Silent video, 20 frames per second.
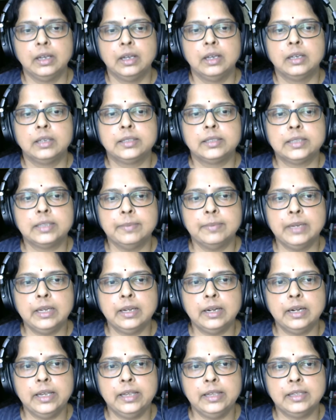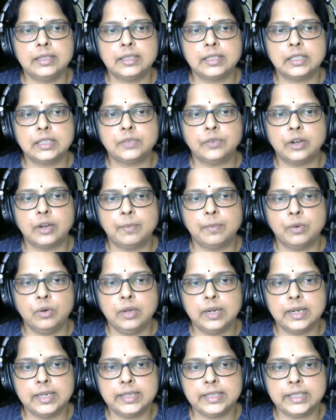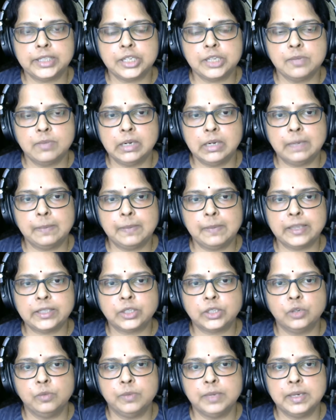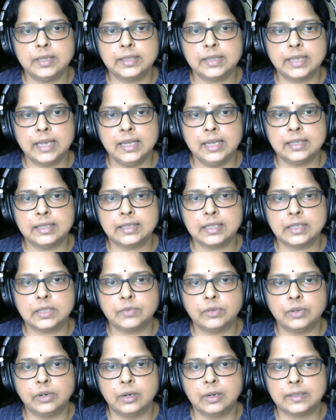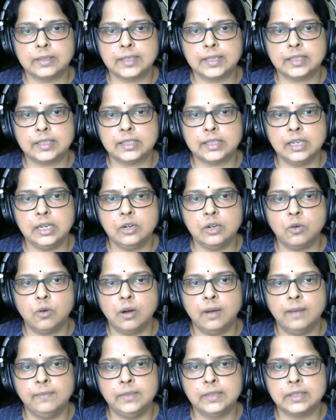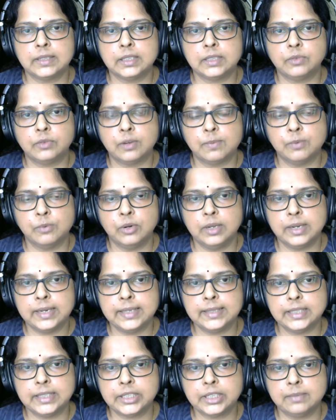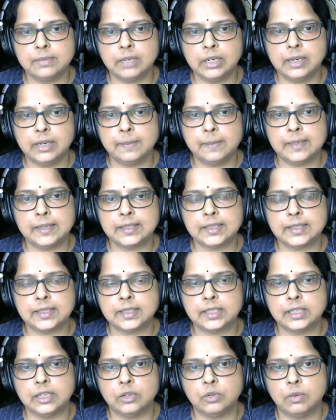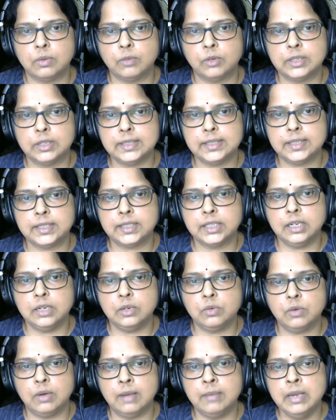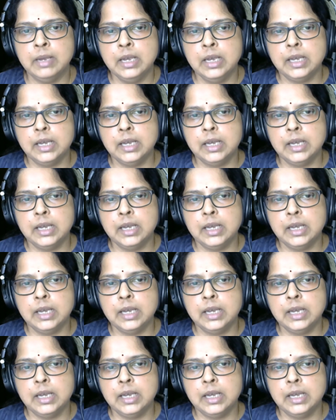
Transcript: Similarly, this is for a polarization multiplex QPSK. This is for 16 QAM. This is for polarization multiplex 16 QAM. What is 16 QAM?